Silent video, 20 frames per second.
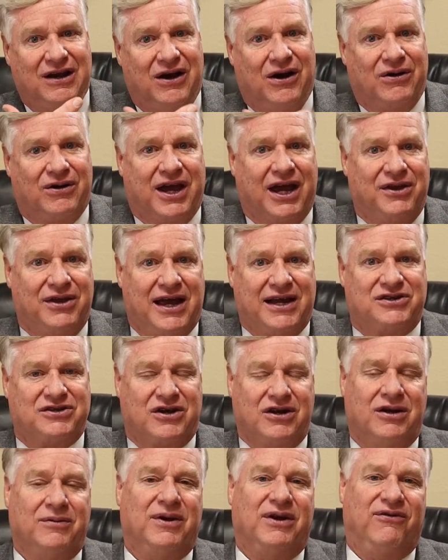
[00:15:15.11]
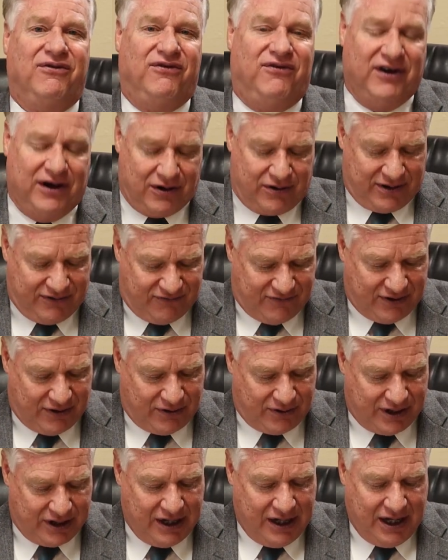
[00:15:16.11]
Okay, that's going to be very,
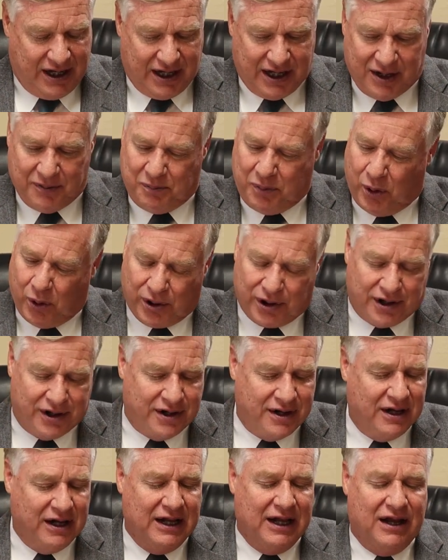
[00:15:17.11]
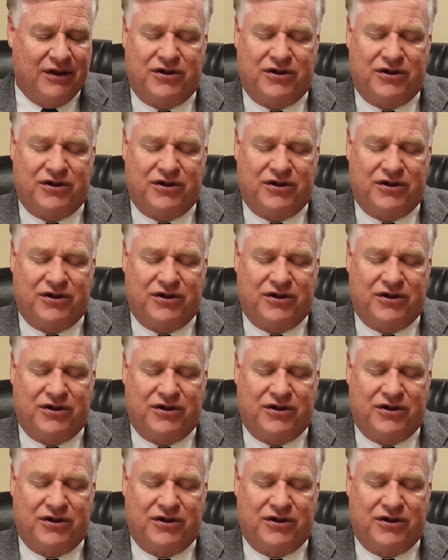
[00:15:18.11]
very important.